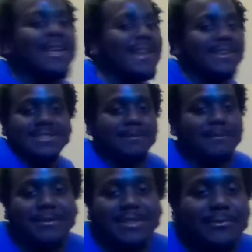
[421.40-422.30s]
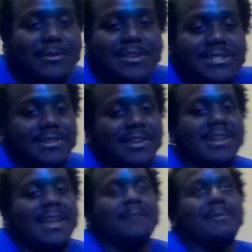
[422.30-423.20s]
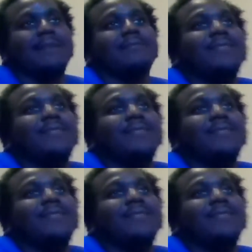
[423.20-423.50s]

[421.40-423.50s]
using them both at once. Let Cap have